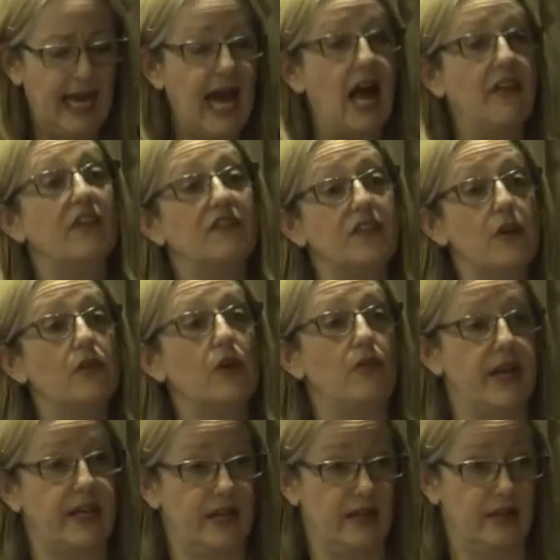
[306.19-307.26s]
And there's no
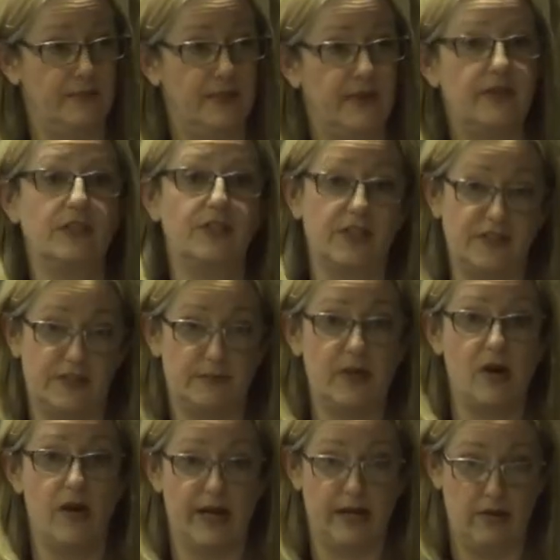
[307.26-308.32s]
curriculum, there's just some
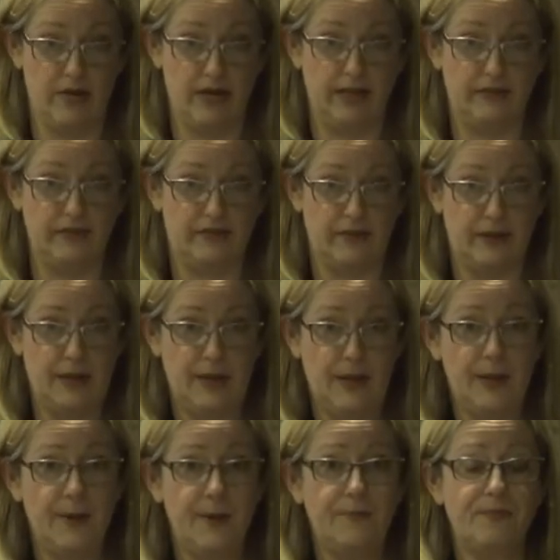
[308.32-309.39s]
guidelines.
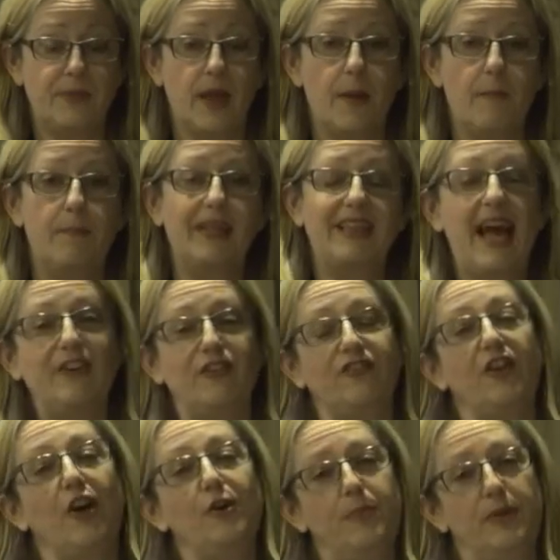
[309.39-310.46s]
But that just
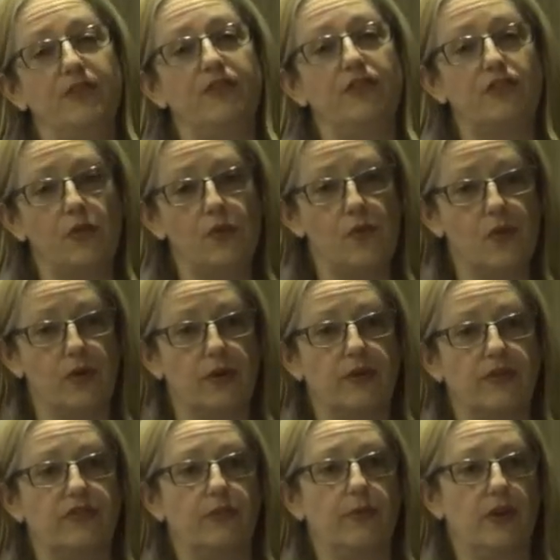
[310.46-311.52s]
opened the door
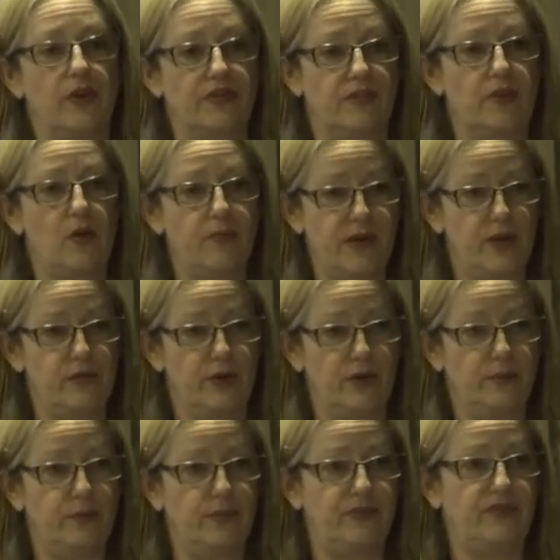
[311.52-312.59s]
to a lot of lobby
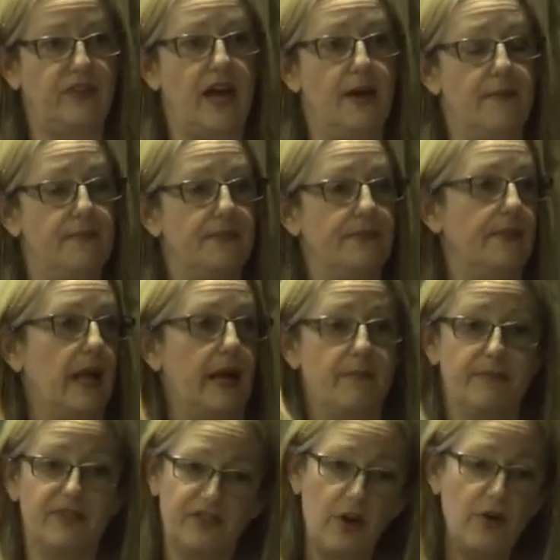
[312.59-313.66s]
groups like
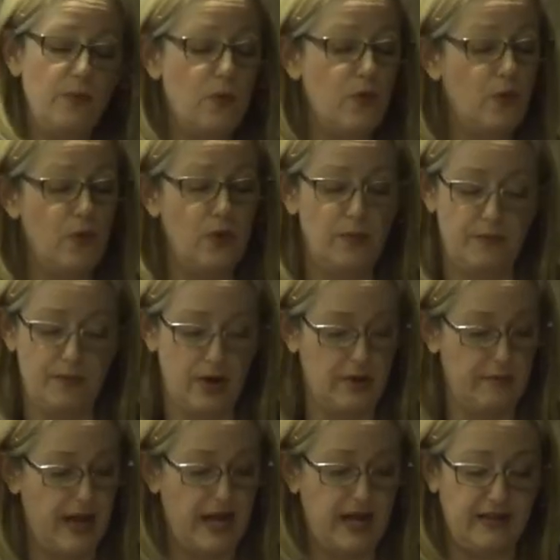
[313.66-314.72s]
Stonewall,
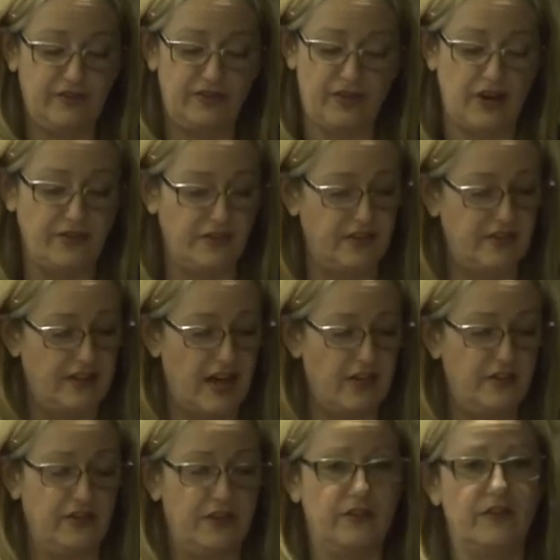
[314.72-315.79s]
Mermaids, Gendered
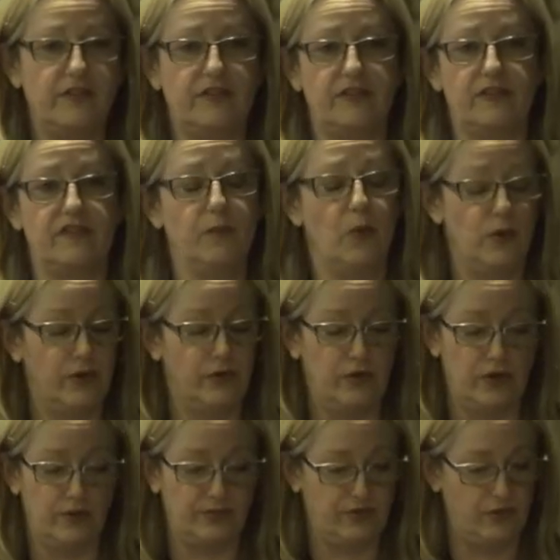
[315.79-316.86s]
Intelligence, smaller
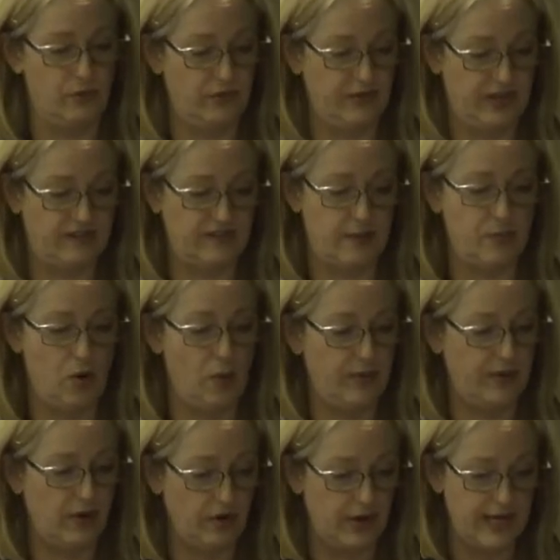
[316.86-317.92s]
groups called things like Pop
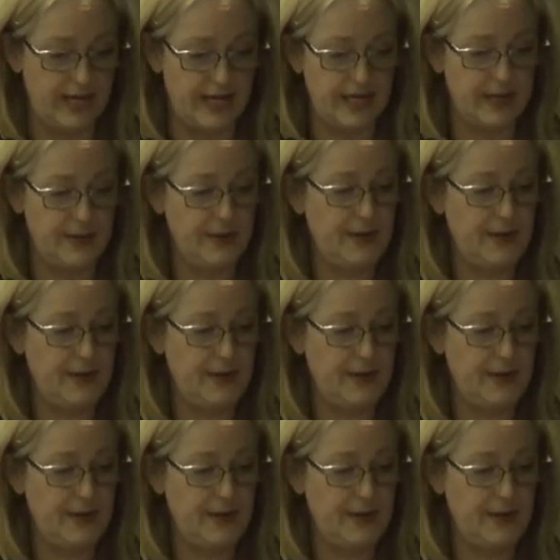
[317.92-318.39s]
and Ollie.